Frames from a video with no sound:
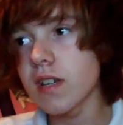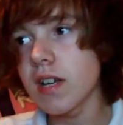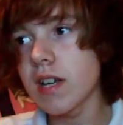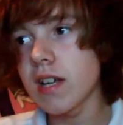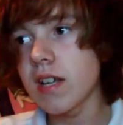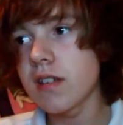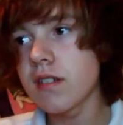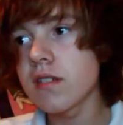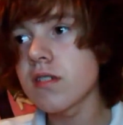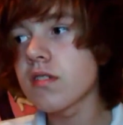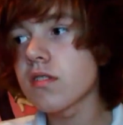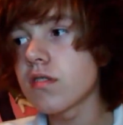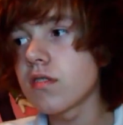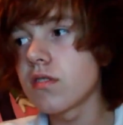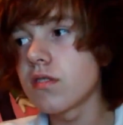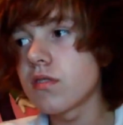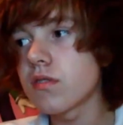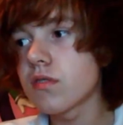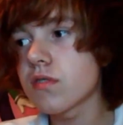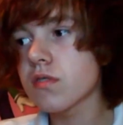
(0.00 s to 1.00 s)
and
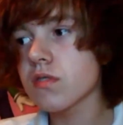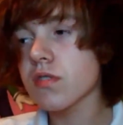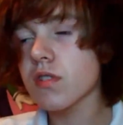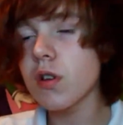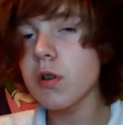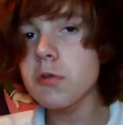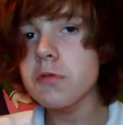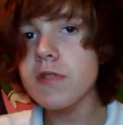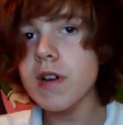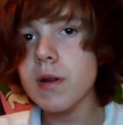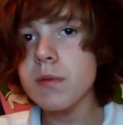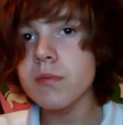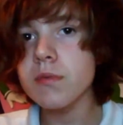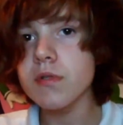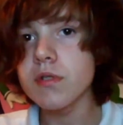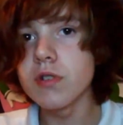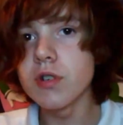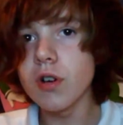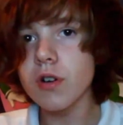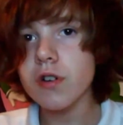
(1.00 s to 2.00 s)
just go
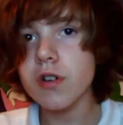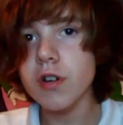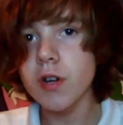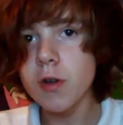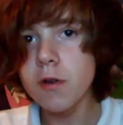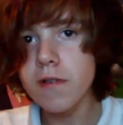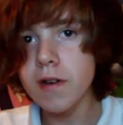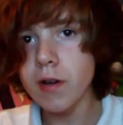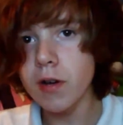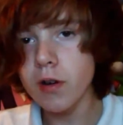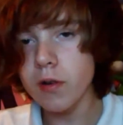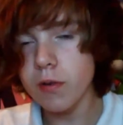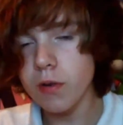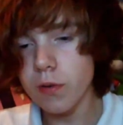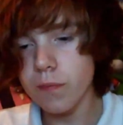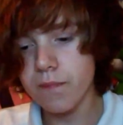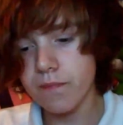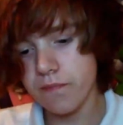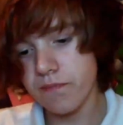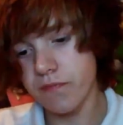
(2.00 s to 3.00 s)
around knocking over
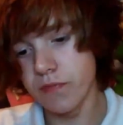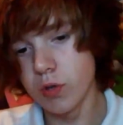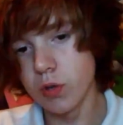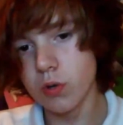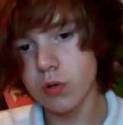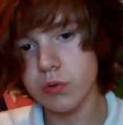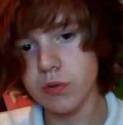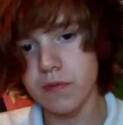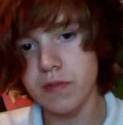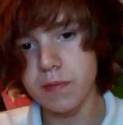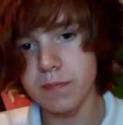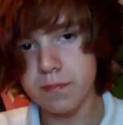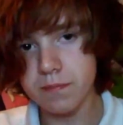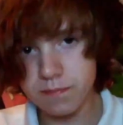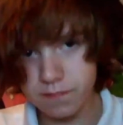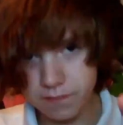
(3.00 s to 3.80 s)
norks with your